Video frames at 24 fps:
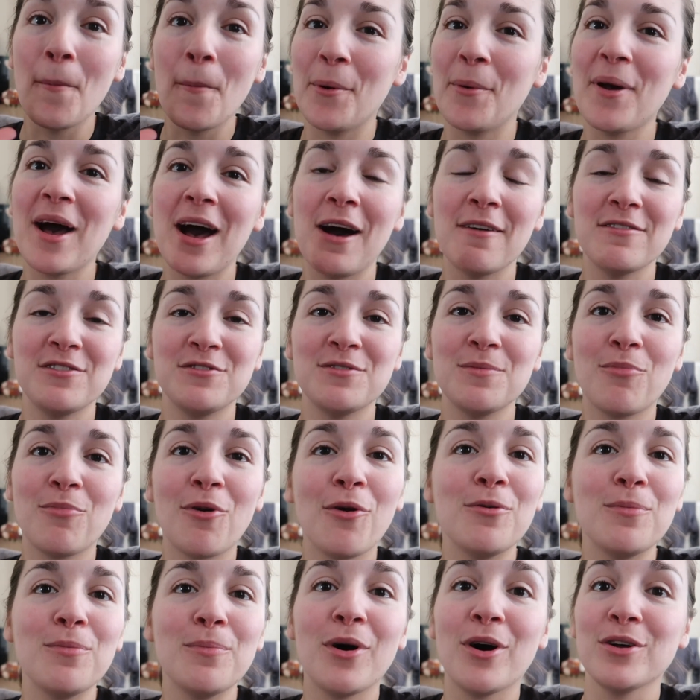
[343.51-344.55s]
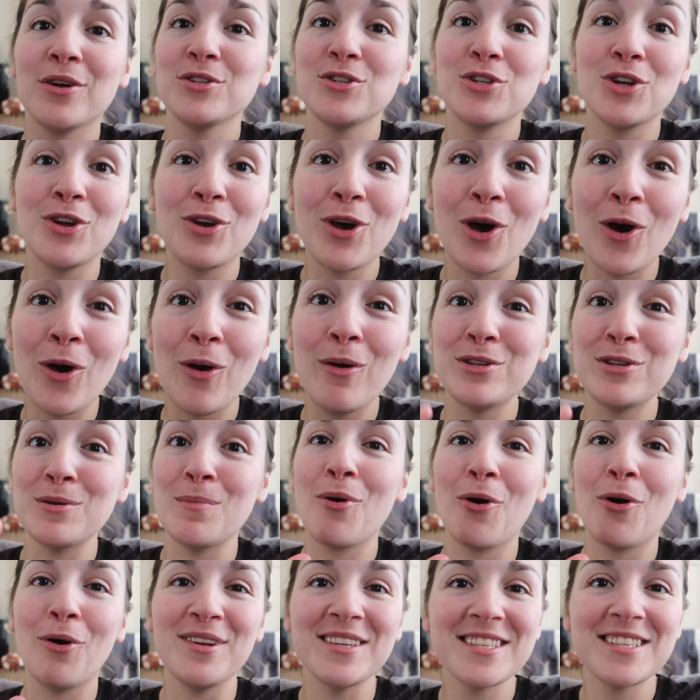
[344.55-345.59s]
But we have some protein bars to go,
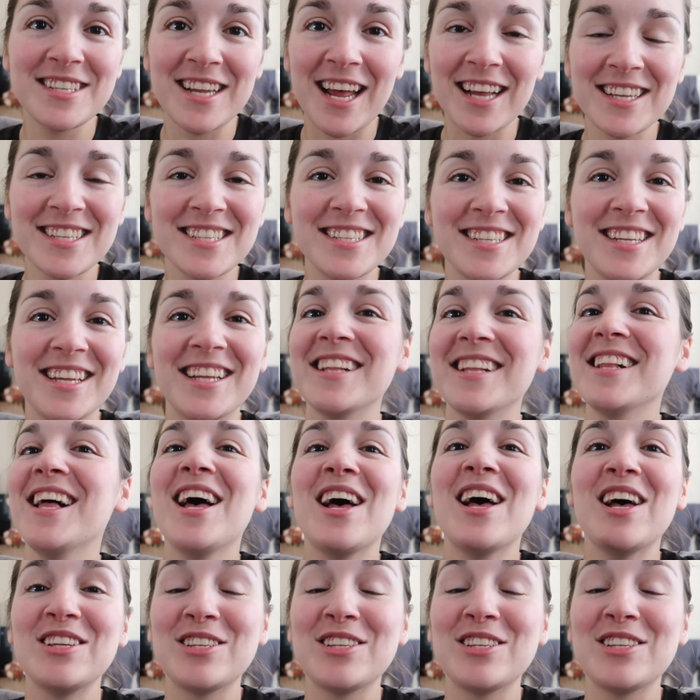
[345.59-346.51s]
some protein snacks still.